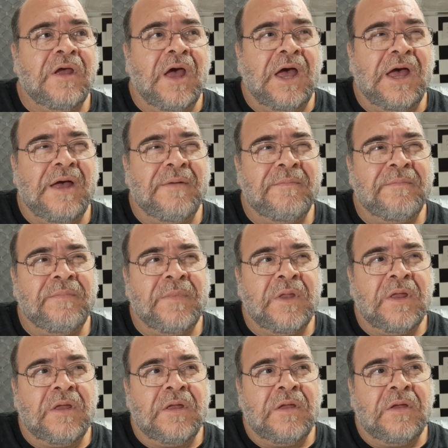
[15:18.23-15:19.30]

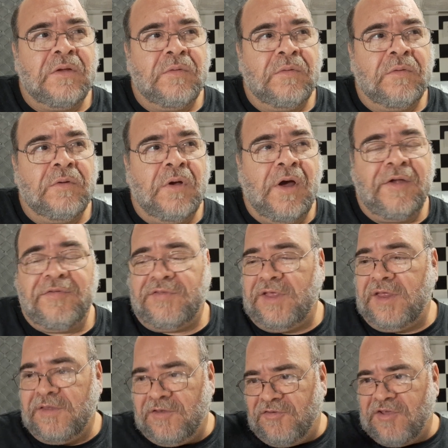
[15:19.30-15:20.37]
I
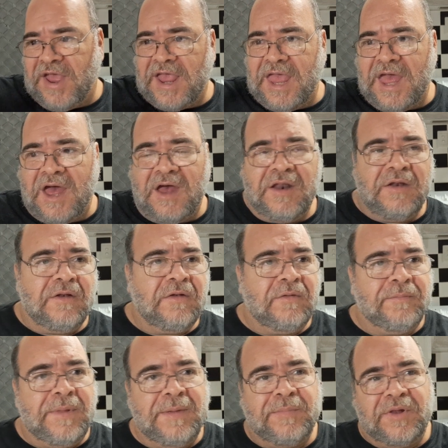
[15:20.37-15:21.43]
see in the checkout
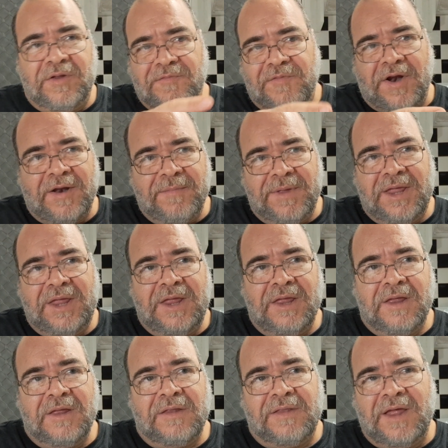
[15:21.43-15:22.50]
people in front of
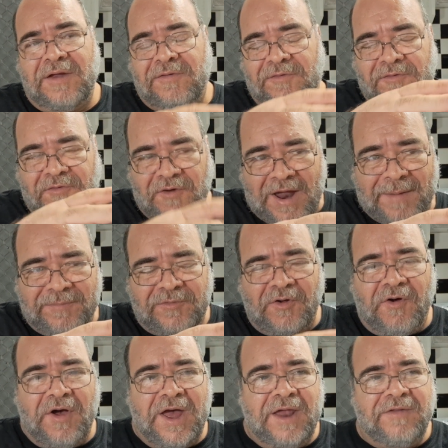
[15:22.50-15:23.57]
me, they're crap
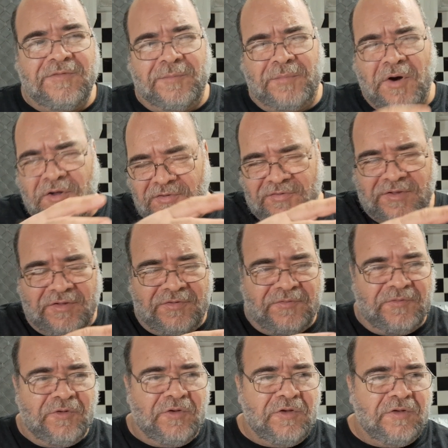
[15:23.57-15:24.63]
diets, processed
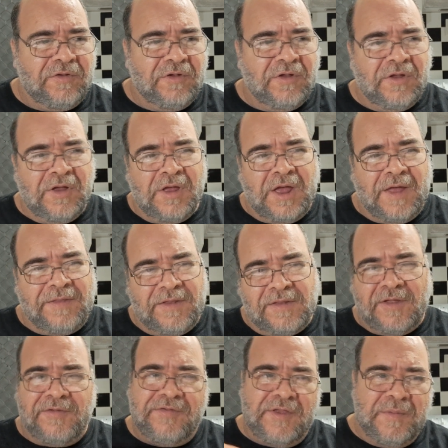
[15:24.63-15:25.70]
food, and then
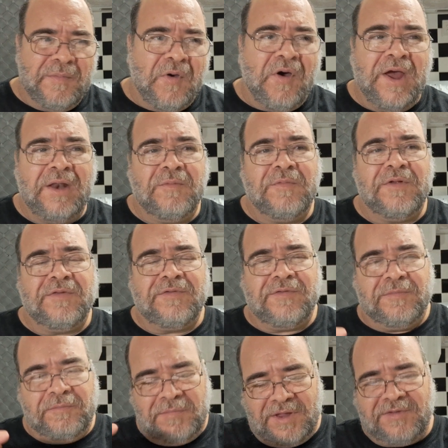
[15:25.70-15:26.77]
they see mine
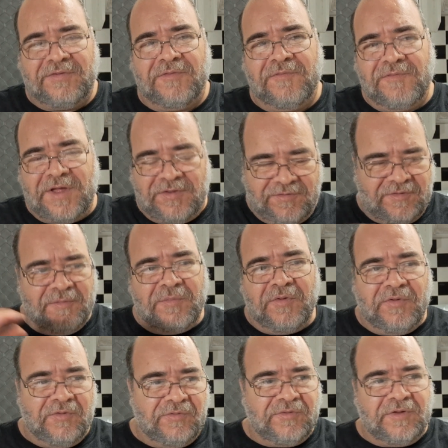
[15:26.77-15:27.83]
with mix of
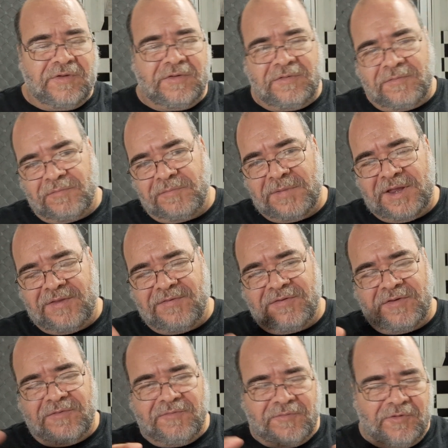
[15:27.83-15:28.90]
vegetables and meats
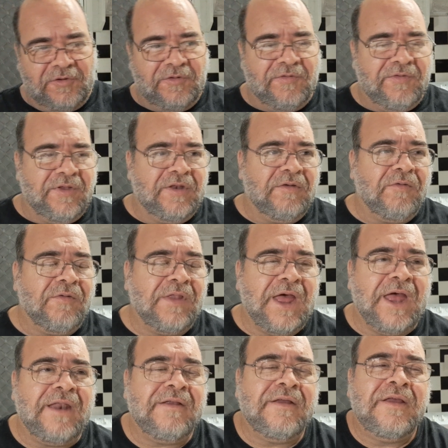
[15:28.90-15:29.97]
and fruits and all
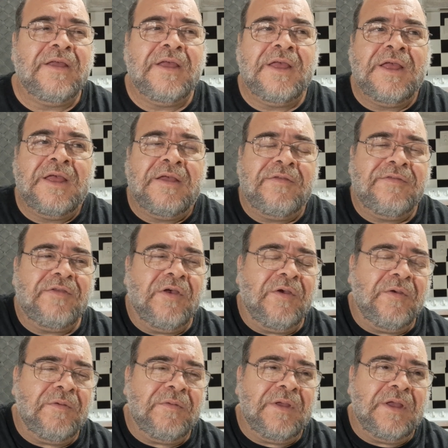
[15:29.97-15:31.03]
that.
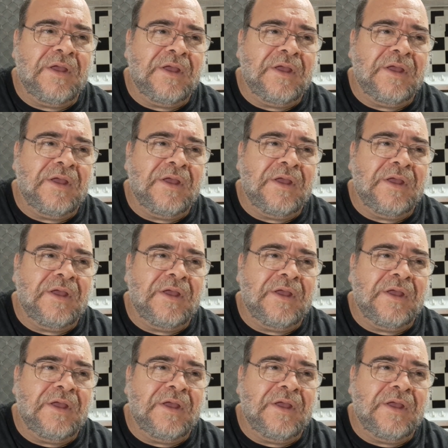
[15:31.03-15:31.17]
So